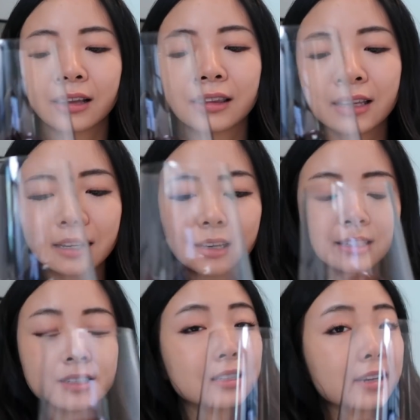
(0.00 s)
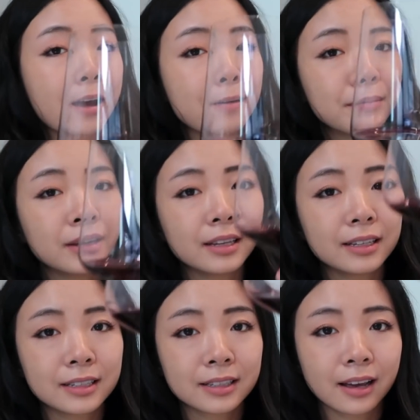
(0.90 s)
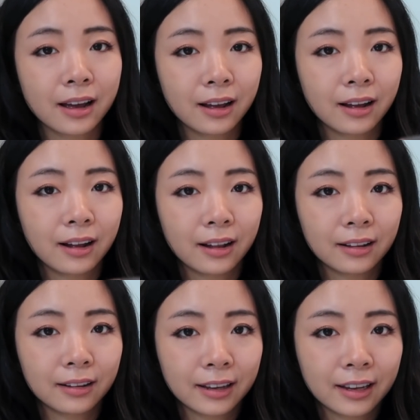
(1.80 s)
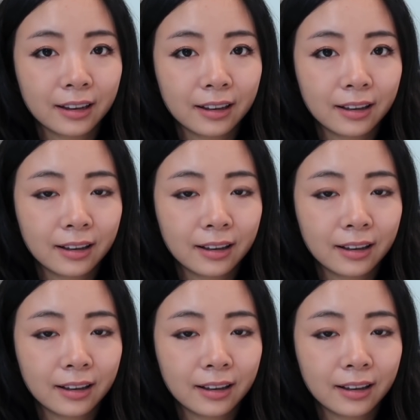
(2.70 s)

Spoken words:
The stem is like